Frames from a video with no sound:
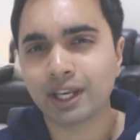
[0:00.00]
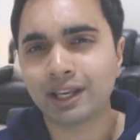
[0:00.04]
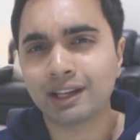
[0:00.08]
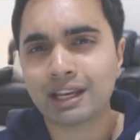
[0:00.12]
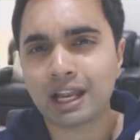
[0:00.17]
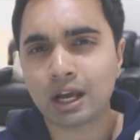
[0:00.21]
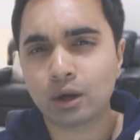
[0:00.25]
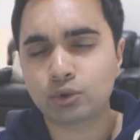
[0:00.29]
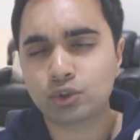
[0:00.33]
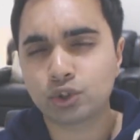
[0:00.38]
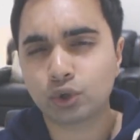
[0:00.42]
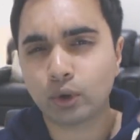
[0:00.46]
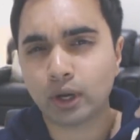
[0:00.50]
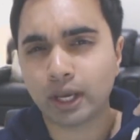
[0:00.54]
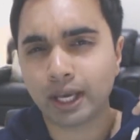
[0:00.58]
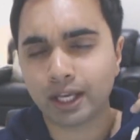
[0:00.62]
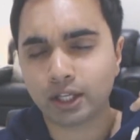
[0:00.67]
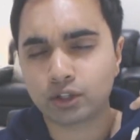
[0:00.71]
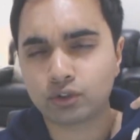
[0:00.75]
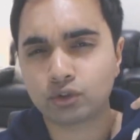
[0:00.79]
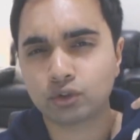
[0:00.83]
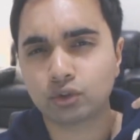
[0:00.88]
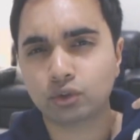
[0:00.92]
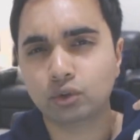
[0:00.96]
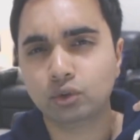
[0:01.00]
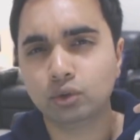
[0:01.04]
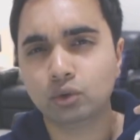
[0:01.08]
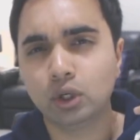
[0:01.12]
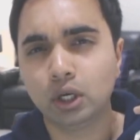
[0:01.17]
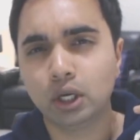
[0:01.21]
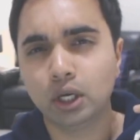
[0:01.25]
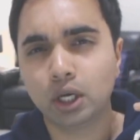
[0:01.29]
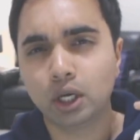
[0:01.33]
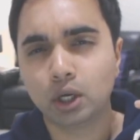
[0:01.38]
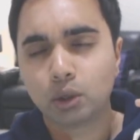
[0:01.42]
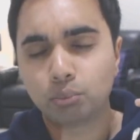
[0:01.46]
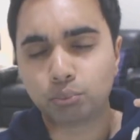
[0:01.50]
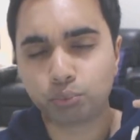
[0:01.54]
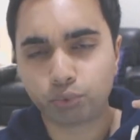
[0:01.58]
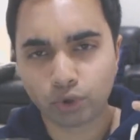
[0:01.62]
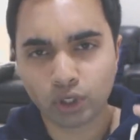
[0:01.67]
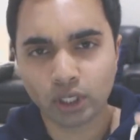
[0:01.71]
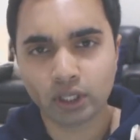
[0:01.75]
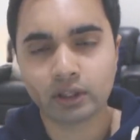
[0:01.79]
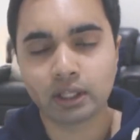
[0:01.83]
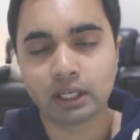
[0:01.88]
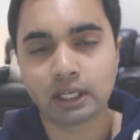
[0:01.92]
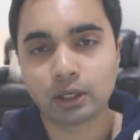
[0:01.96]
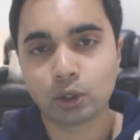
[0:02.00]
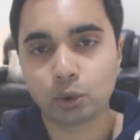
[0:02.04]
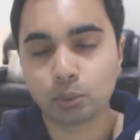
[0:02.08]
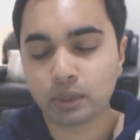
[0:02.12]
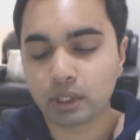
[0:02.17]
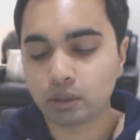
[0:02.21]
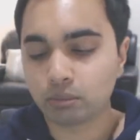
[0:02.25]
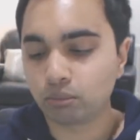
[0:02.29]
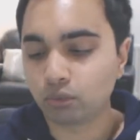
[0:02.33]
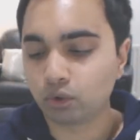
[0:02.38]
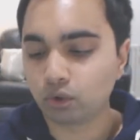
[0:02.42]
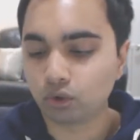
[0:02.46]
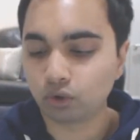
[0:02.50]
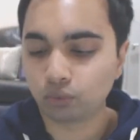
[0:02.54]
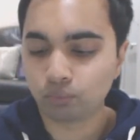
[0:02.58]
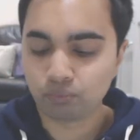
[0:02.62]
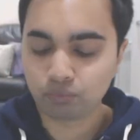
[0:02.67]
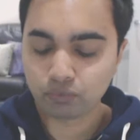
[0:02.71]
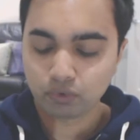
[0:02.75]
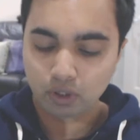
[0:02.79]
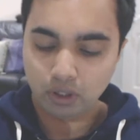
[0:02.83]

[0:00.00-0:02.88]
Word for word: It allows your hair to breathe a little bit more.